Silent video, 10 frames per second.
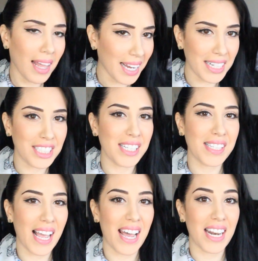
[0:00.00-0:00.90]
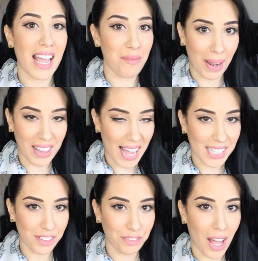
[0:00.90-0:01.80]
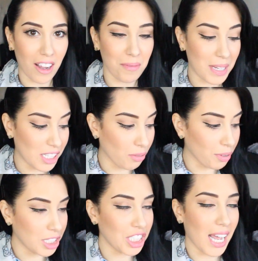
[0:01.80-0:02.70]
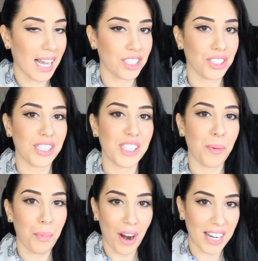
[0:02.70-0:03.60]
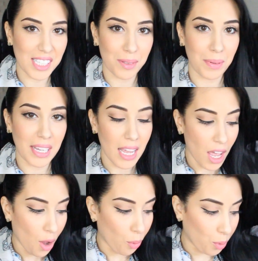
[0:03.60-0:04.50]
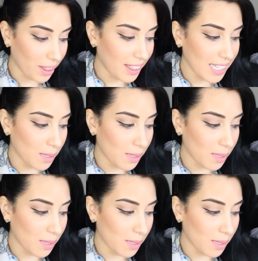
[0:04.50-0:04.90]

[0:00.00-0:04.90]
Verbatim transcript: Like I just said, in my last Vlogmas, Richie actually surprised me with